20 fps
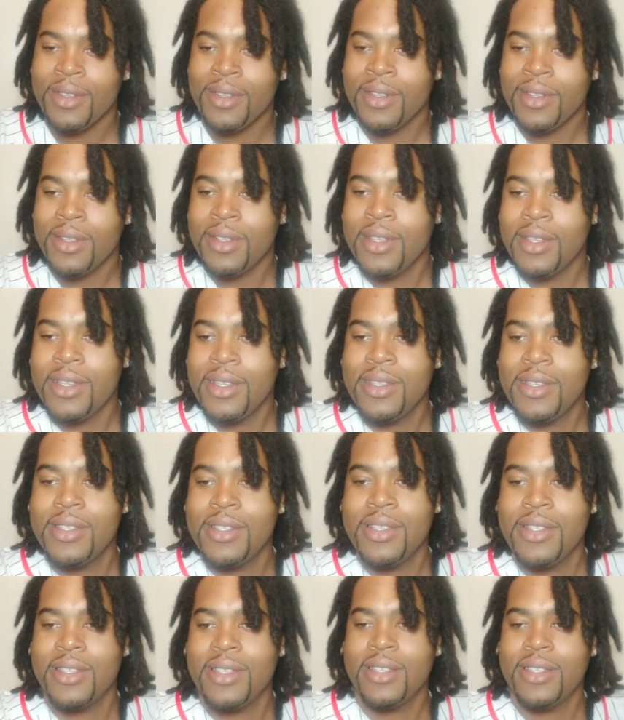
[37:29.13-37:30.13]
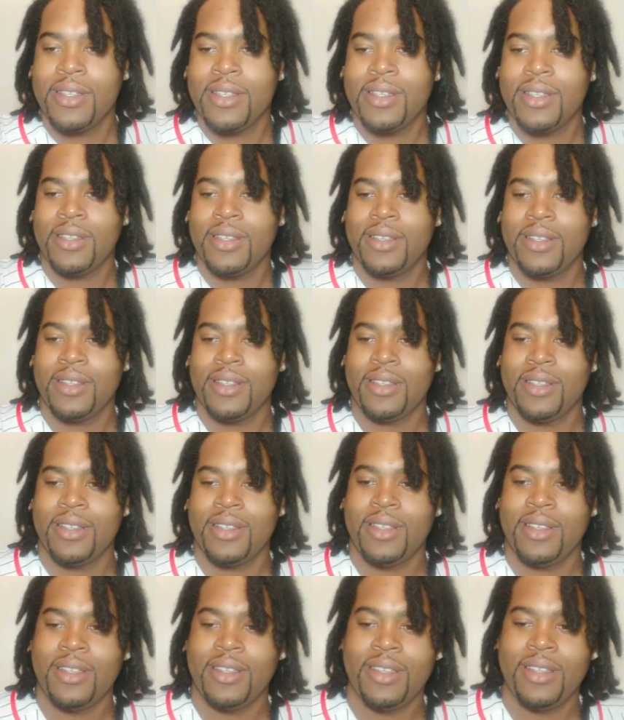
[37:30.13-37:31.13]

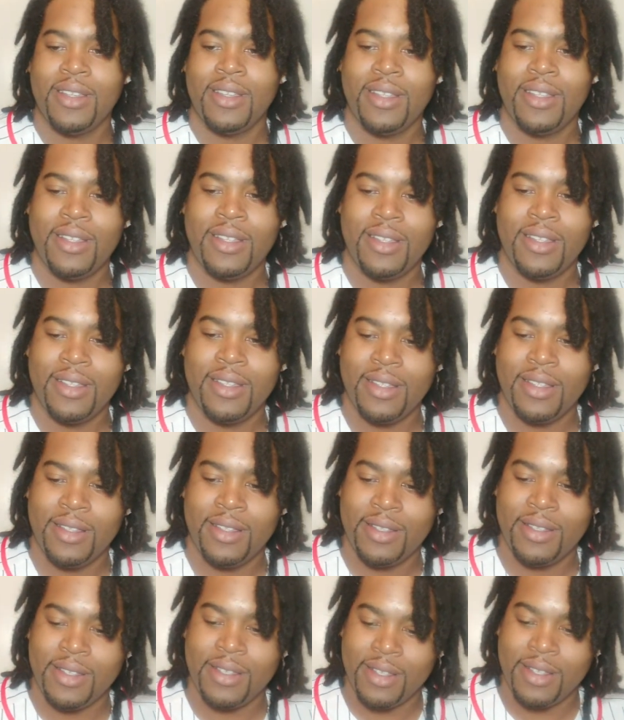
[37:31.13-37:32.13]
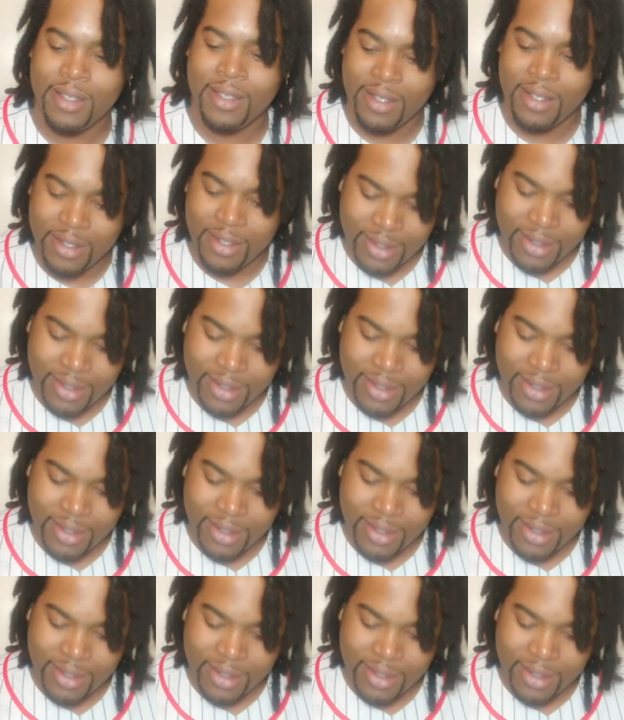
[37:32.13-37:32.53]
[no speech]